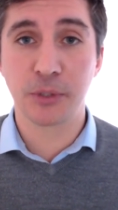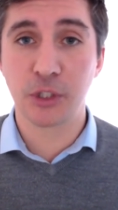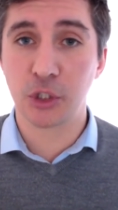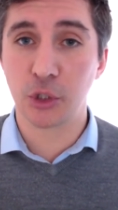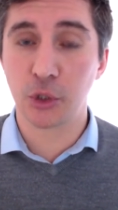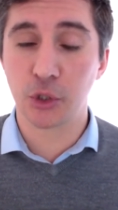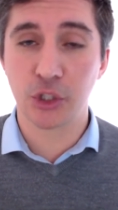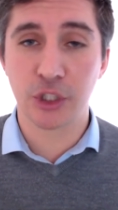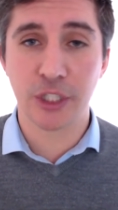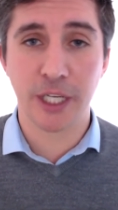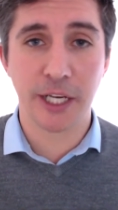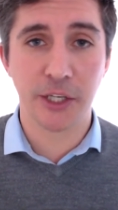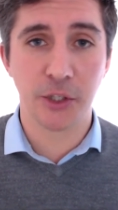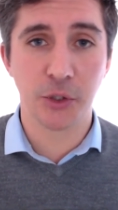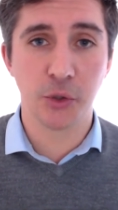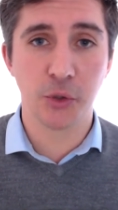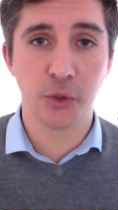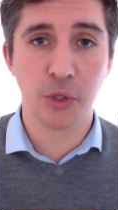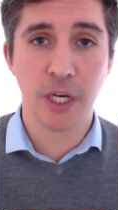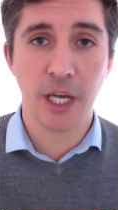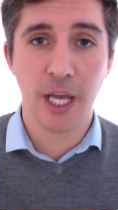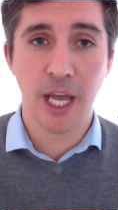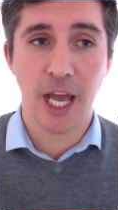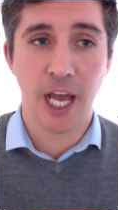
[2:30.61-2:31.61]
to your
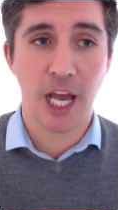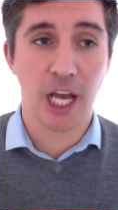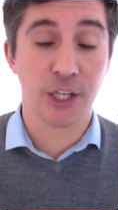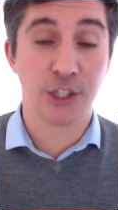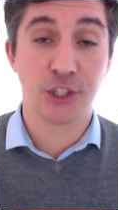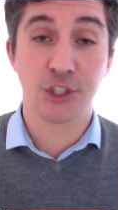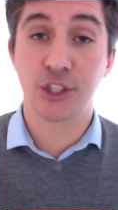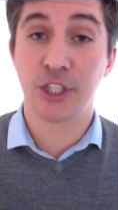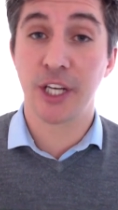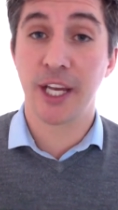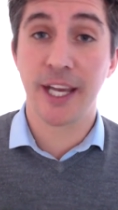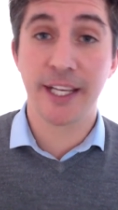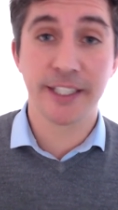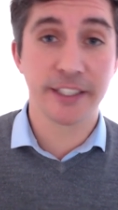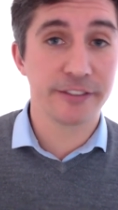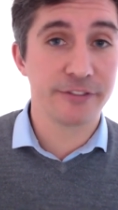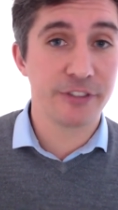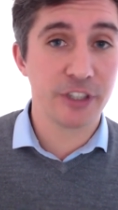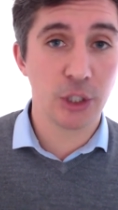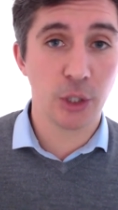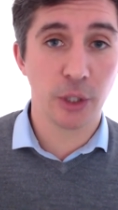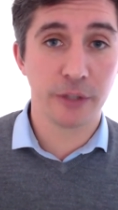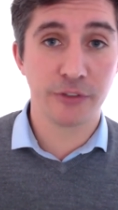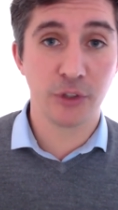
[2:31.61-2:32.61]
channel, uh, shares a
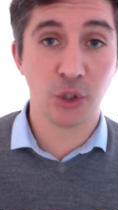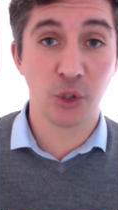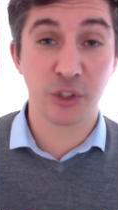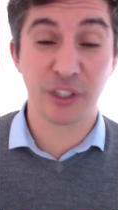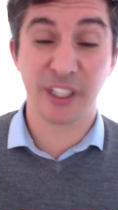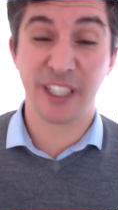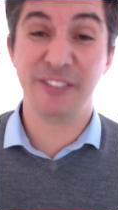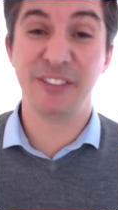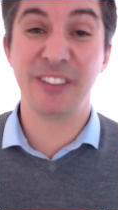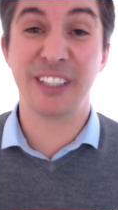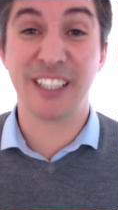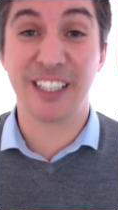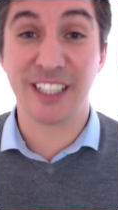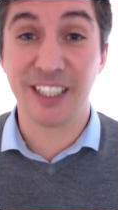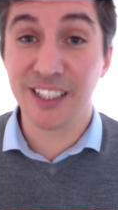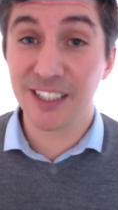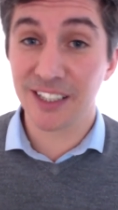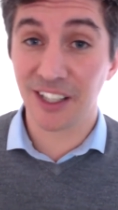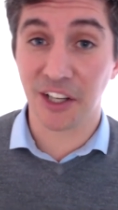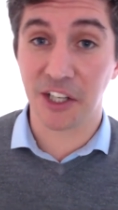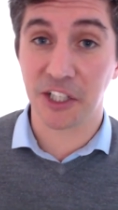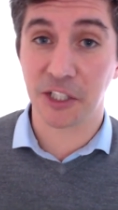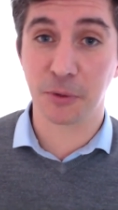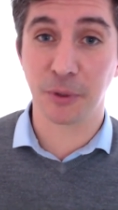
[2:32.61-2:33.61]
video of yours, even
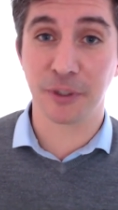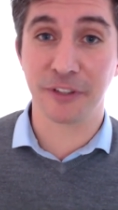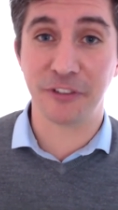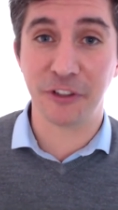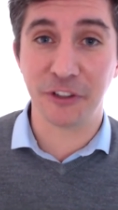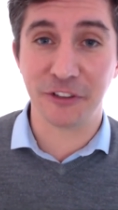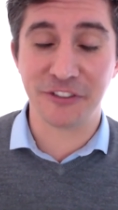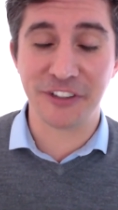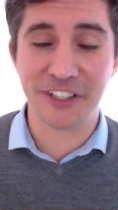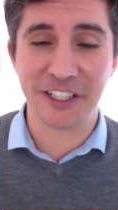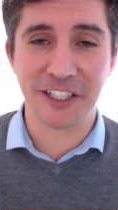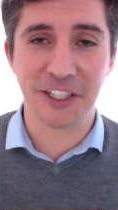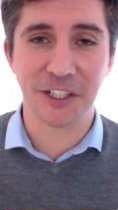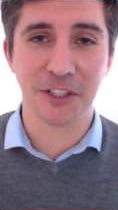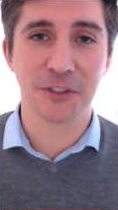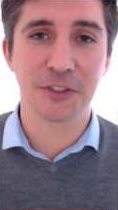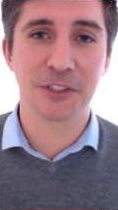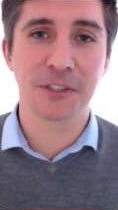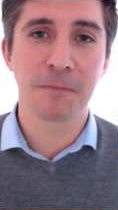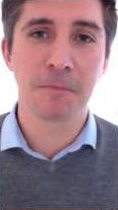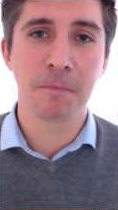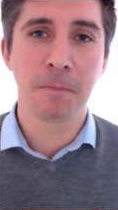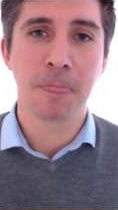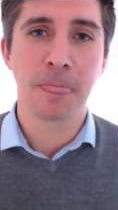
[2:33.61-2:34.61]
dislikes one of your
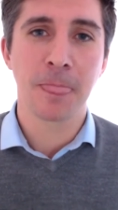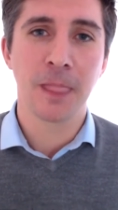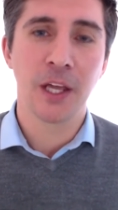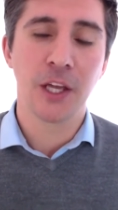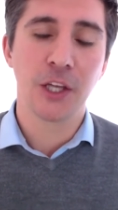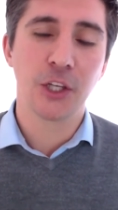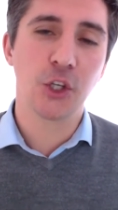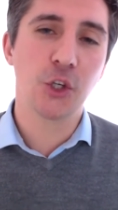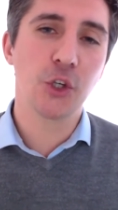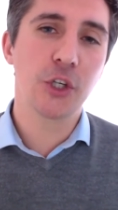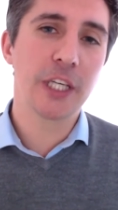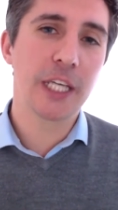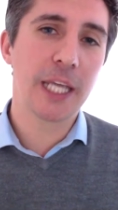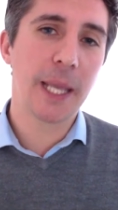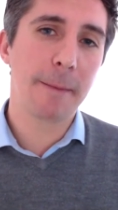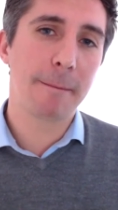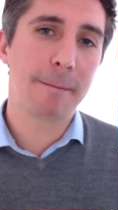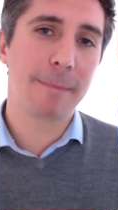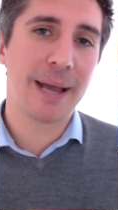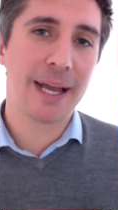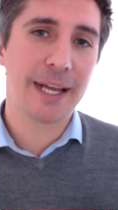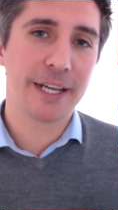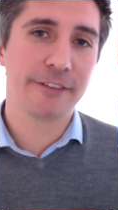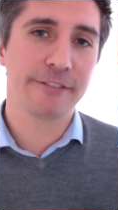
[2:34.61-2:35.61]
videos, you can
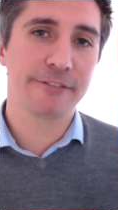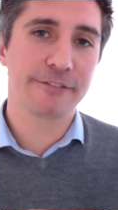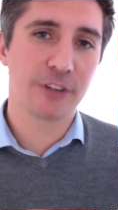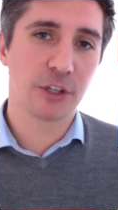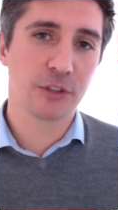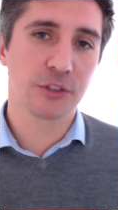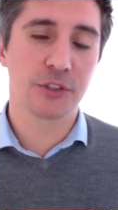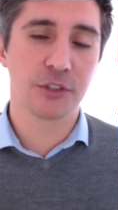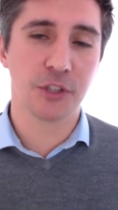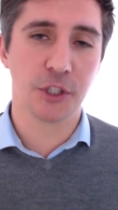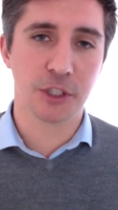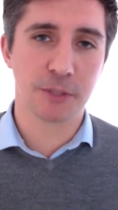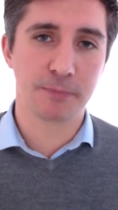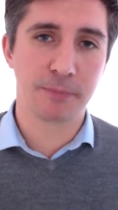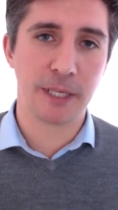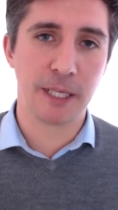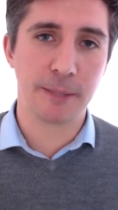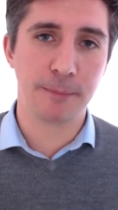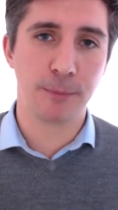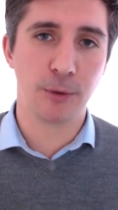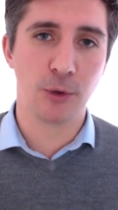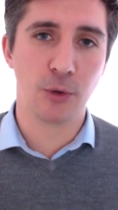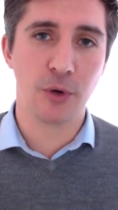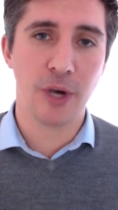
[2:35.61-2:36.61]
get back in front of those
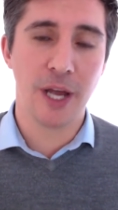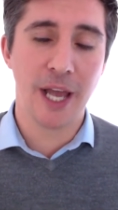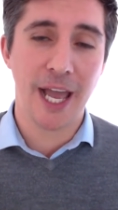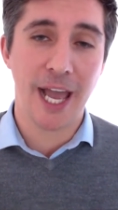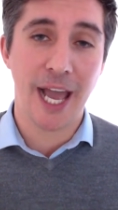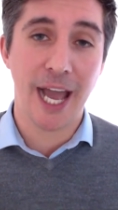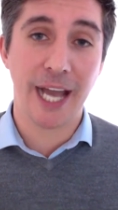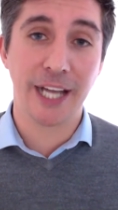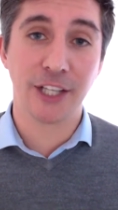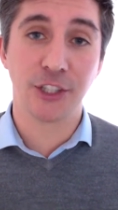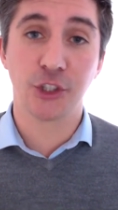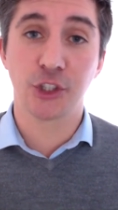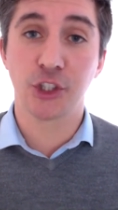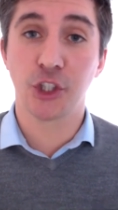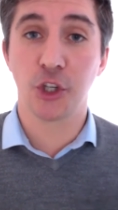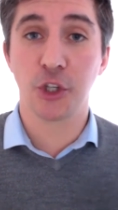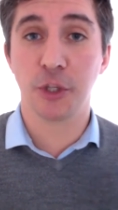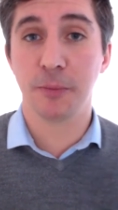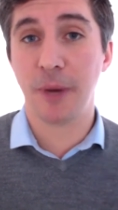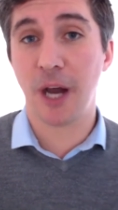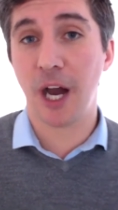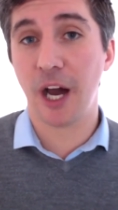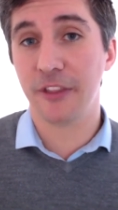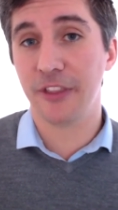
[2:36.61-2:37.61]
people and show
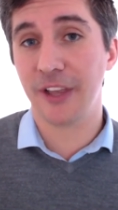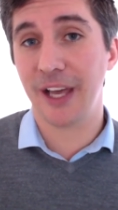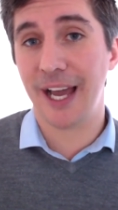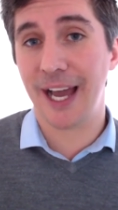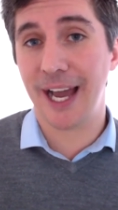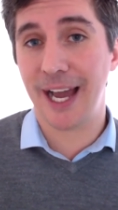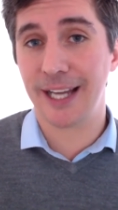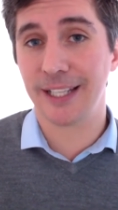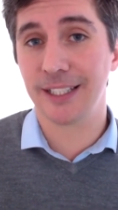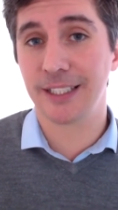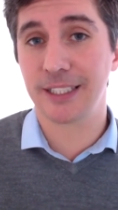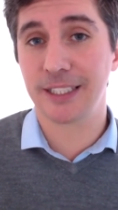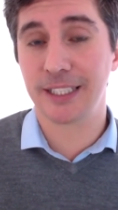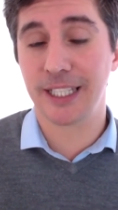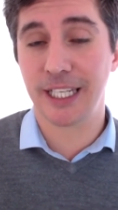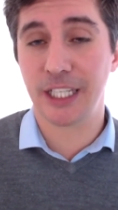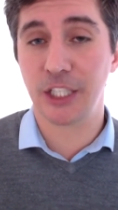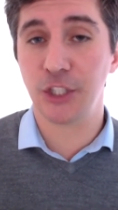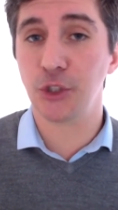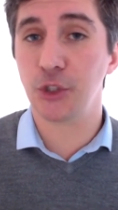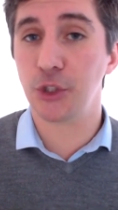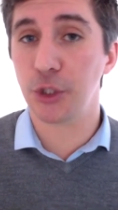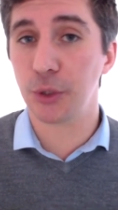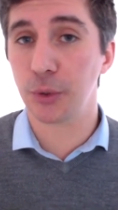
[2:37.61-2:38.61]
them other ads
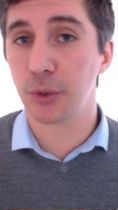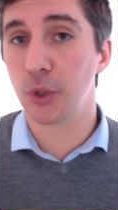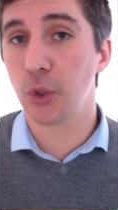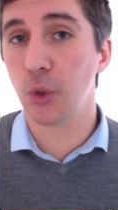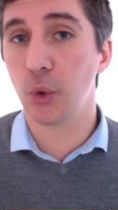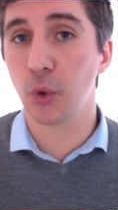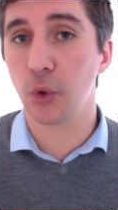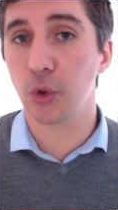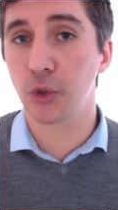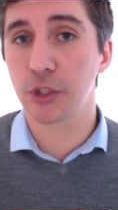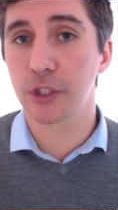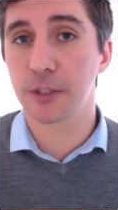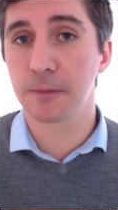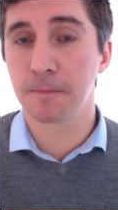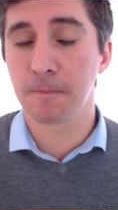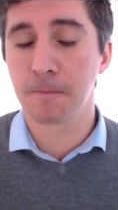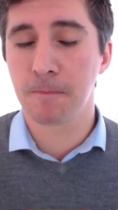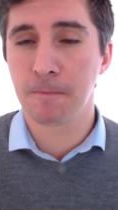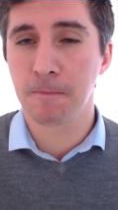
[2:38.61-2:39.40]
in due course,